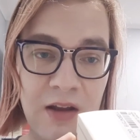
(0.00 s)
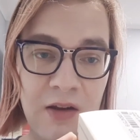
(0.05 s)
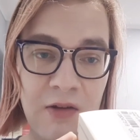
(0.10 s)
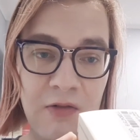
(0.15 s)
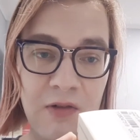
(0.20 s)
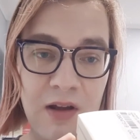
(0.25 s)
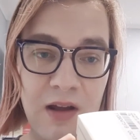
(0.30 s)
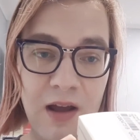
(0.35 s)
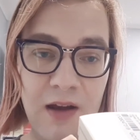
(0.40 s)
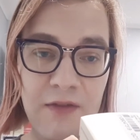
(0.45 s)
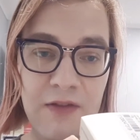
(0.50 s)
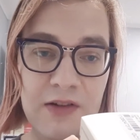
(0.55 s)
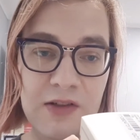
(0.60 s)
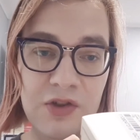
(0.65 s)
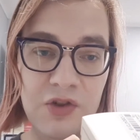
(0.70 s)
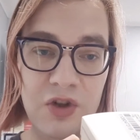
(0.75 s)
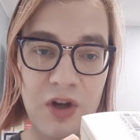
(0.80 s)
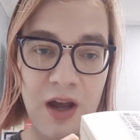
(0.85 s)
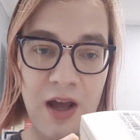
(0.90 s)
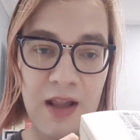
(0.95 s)
Recovers
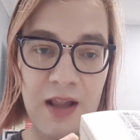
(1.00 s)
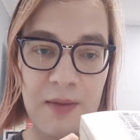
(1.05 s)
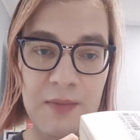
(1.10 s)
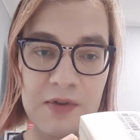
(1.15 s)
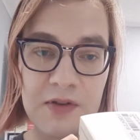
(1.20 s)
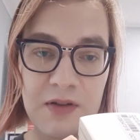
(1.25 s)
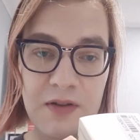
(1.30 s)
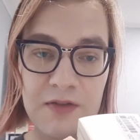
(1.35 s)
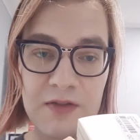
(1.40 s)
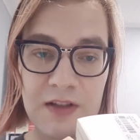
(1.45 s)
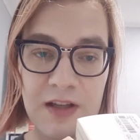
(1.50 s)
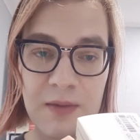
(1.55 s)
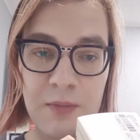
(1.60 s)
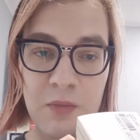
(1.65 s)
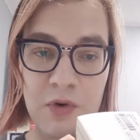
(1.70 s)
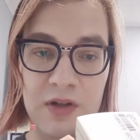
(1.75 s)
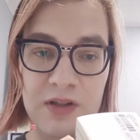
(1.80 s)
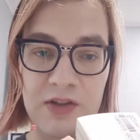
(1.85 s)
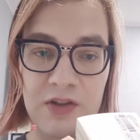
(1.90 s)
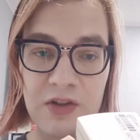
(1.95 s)
dry lips with deep
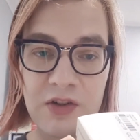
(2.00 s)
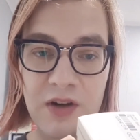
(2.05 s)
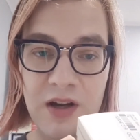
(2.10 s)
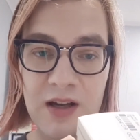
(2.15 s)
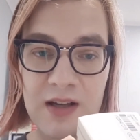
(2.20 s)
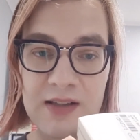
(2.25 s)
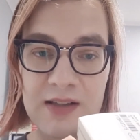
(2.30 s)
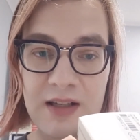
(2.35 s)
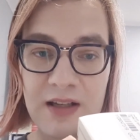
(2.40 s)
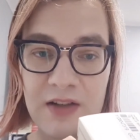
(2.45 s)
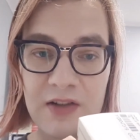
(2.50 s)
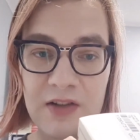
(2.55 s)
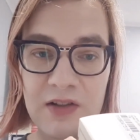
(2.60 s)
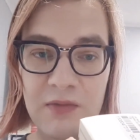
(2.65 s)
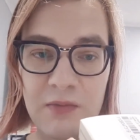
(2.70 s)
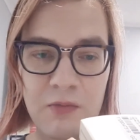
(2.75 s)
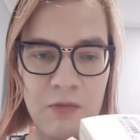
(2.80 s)
moisturizing